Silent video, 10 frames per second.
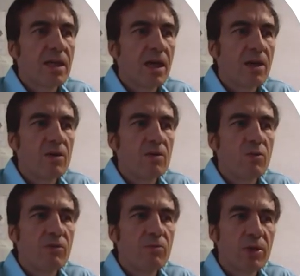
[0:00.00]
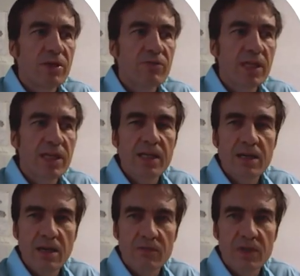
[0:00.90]
Now, we've
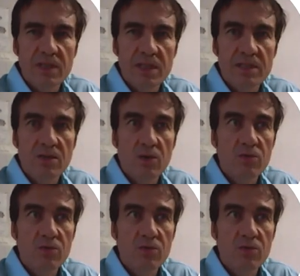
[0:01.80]
briefly covered this